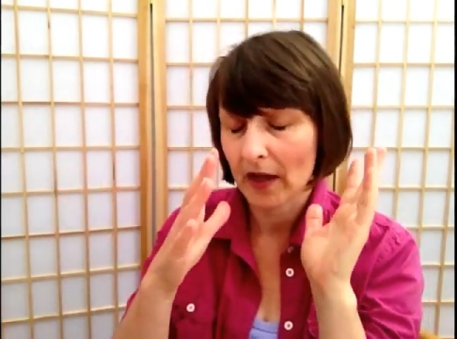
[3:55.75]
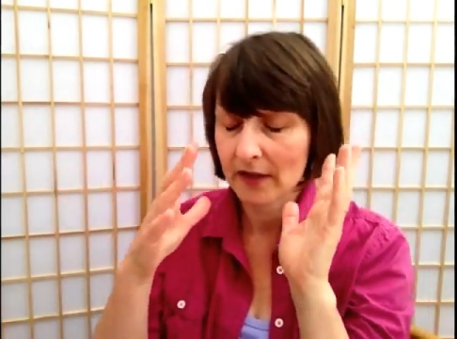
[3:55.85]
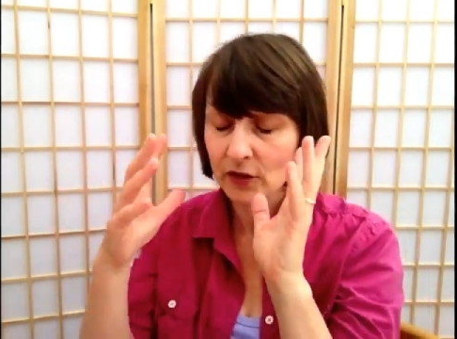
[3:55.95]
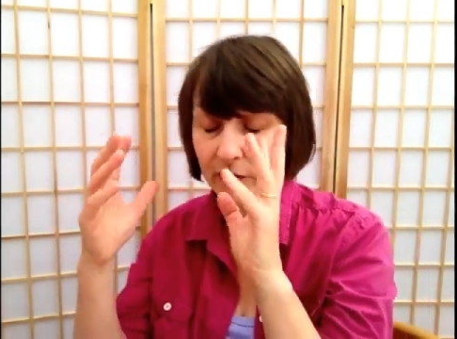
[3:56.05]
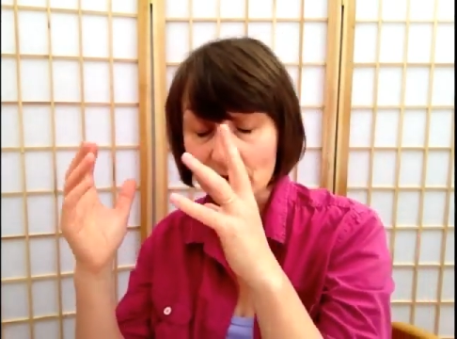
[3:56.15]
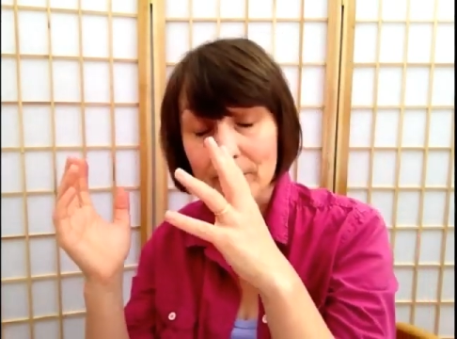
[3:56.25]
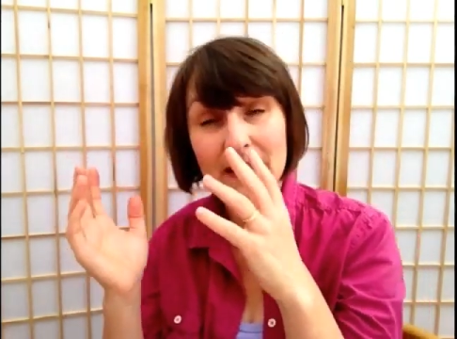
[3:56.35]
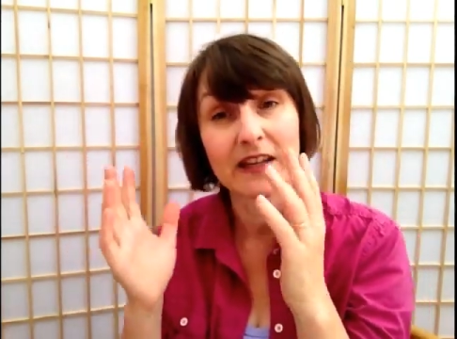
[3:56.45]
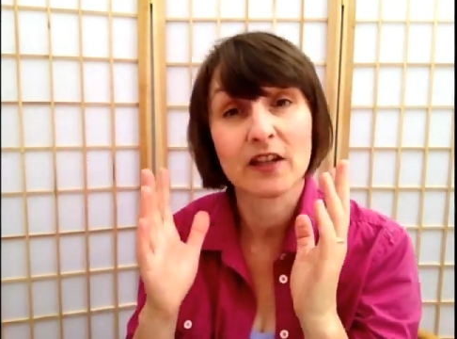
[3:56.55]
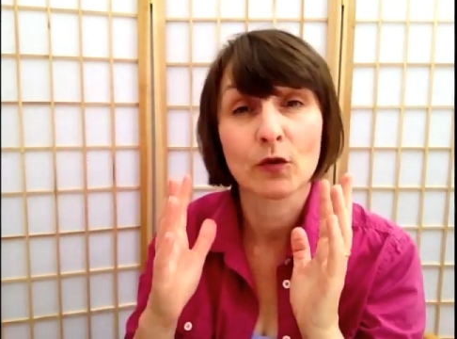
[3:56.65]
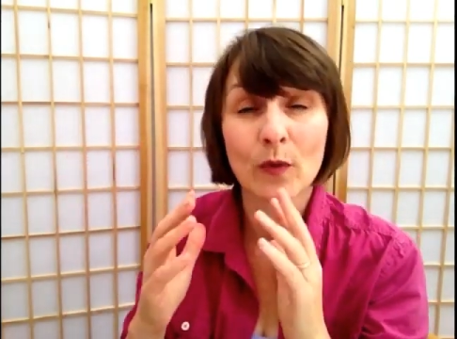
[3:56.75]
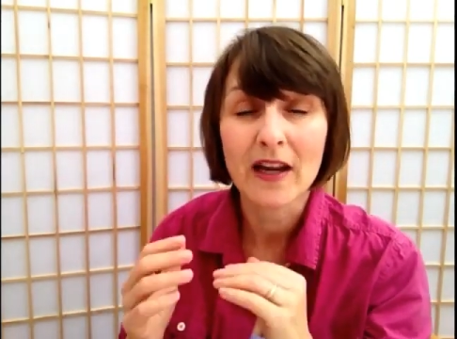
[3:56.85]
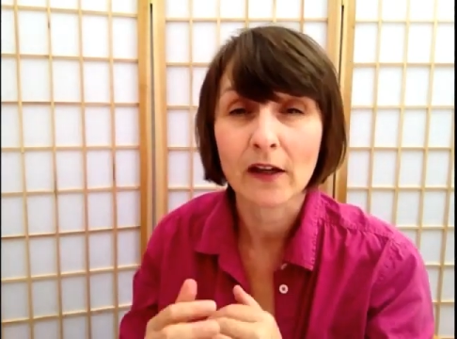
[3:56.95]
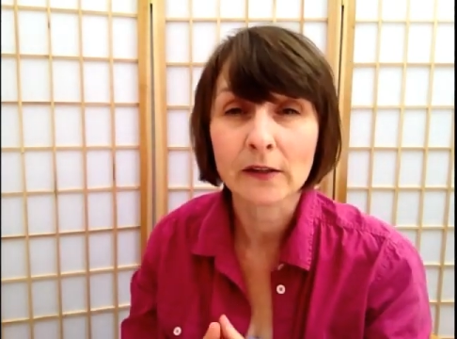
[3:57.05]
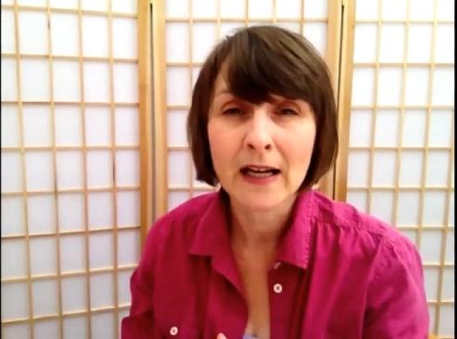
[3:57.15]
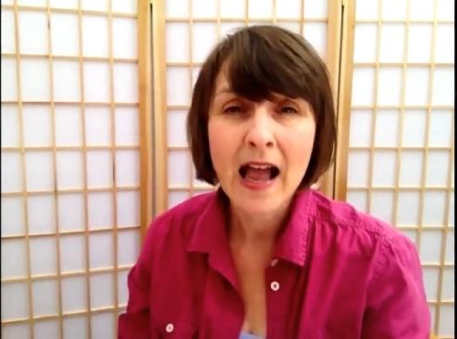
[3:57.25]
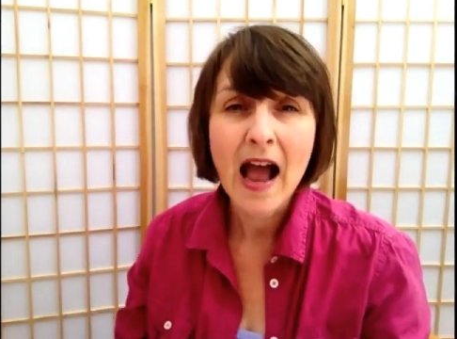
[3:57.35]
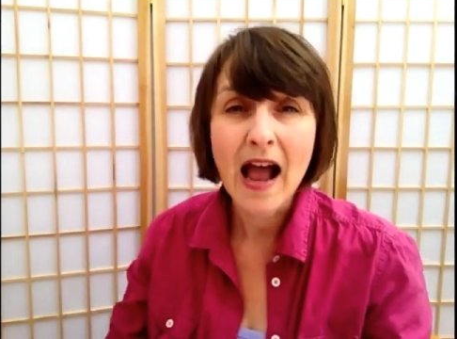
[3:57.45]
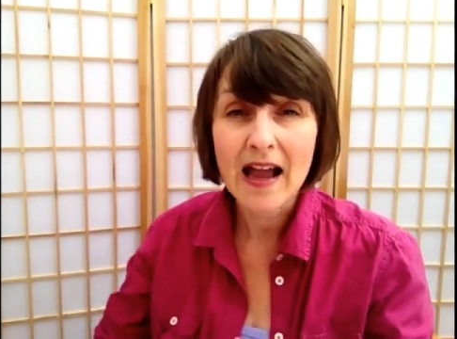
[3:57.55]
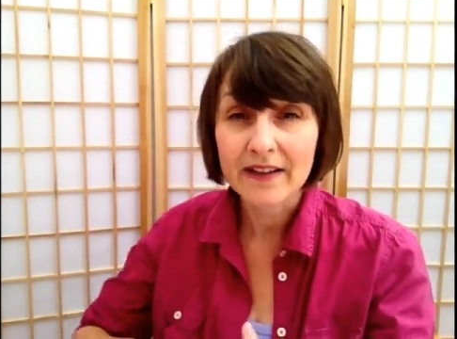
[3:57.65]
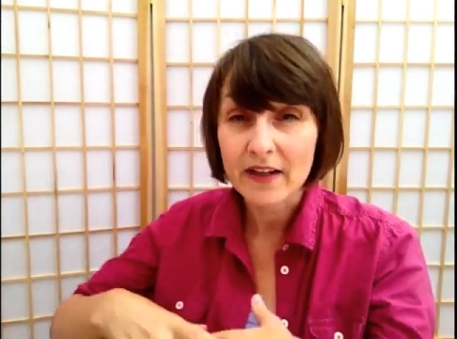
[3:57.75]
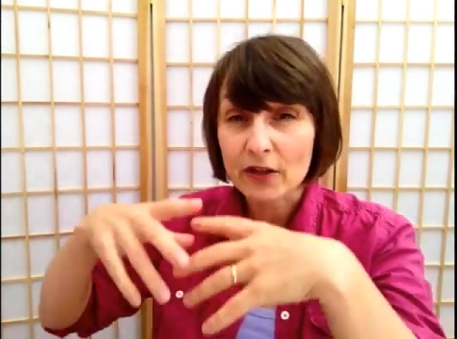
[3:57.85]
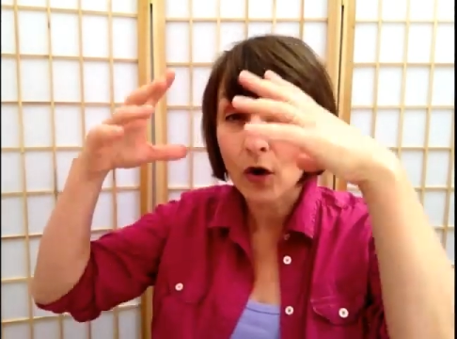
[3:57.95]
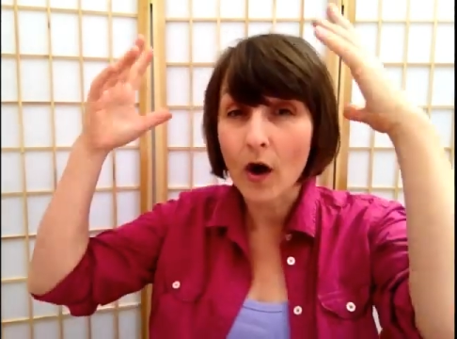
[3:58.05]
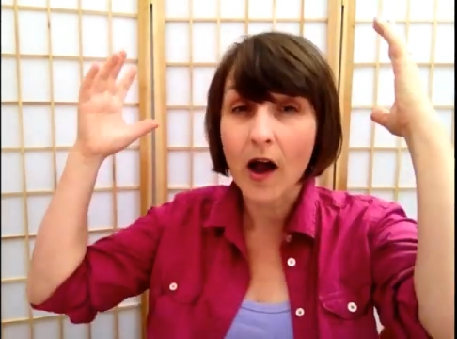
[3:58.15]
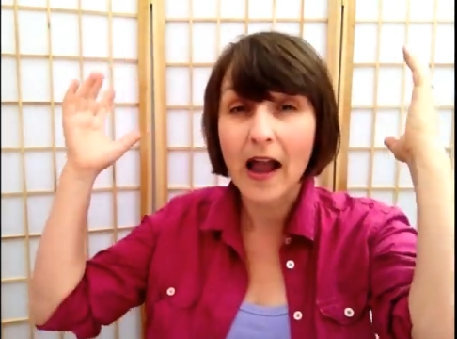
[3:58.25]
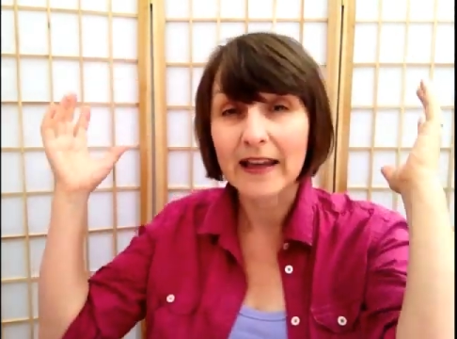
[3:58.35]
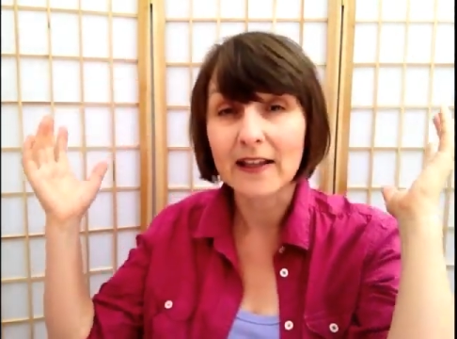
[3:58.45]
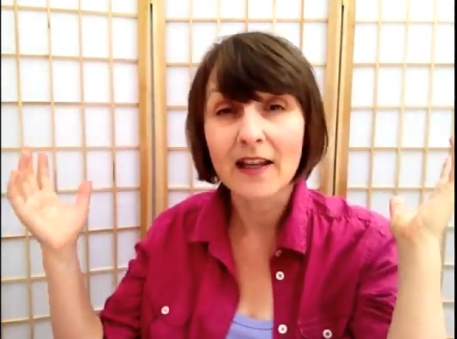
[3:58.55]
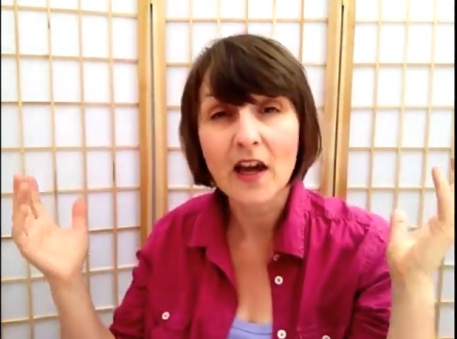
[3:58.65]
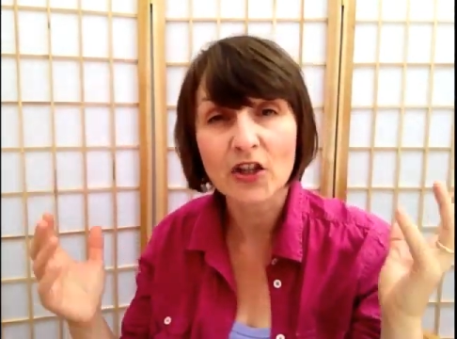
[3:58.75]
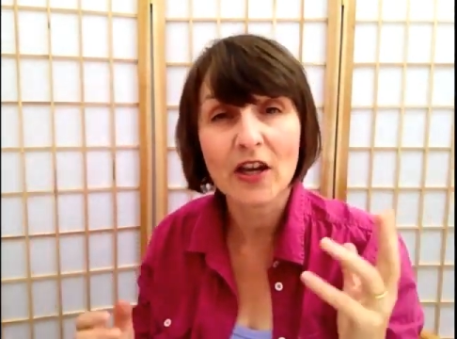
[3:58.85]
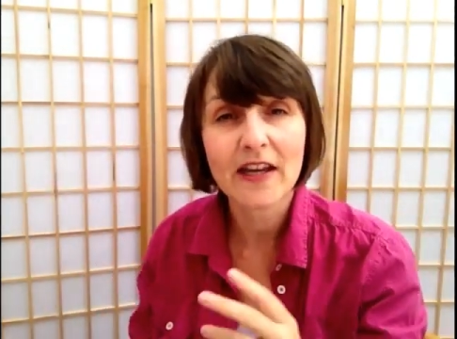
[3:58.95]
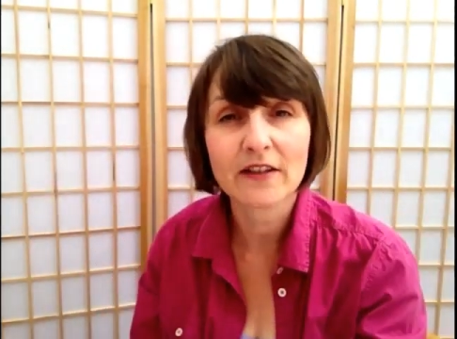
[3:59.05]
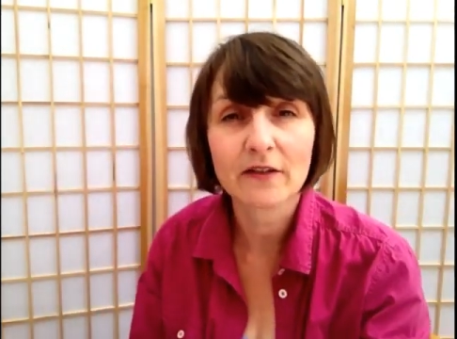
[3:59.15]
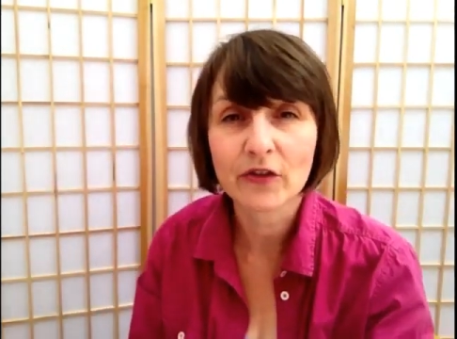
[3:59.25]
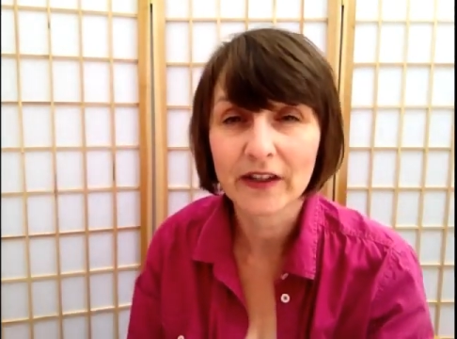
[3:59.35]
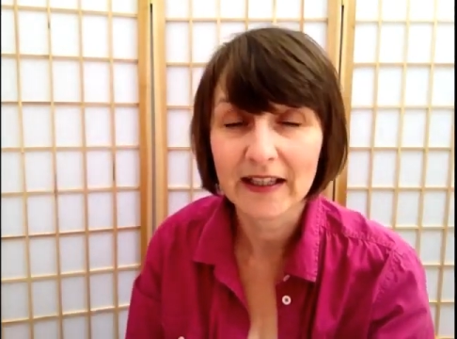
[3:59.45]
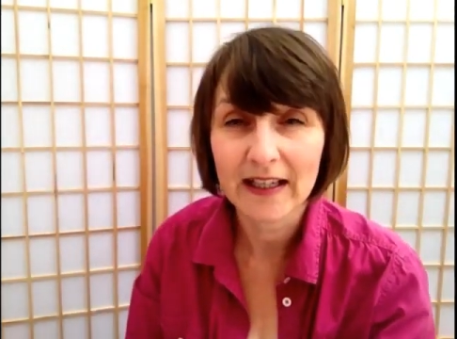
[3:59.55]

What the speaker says: soft and bendy as a willow, and has got a lush head of green